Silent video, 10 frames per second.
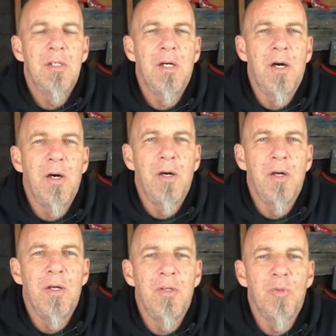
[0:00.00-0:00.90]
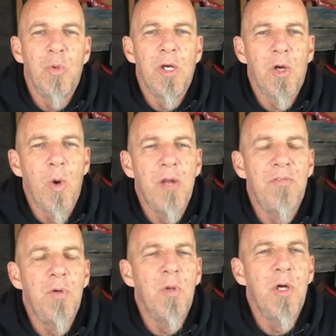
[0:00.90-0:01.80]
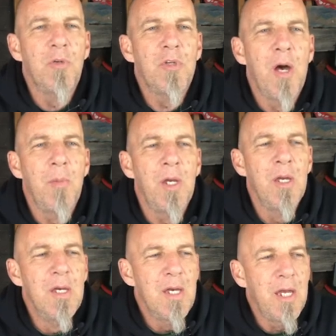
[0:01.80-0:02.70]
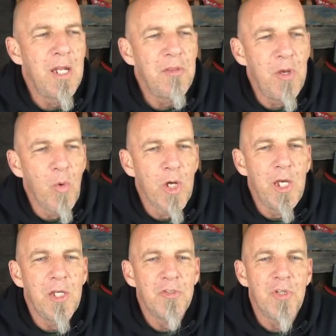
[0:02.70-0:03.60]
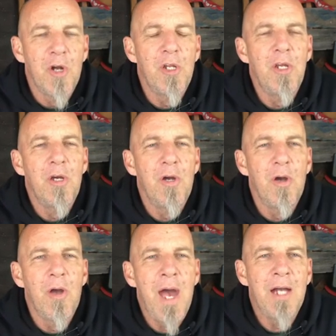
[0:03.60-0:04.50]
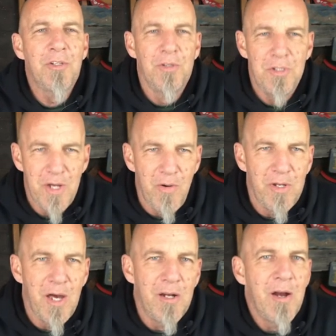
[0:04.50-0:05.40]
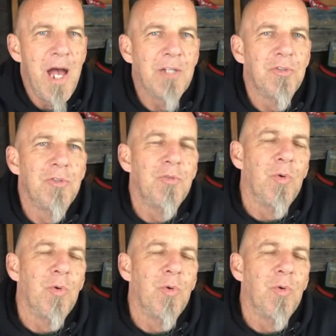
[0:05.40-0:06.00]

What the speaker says: We got quite a few of those coming, and I think we're going to get started here actually tearing down our axles.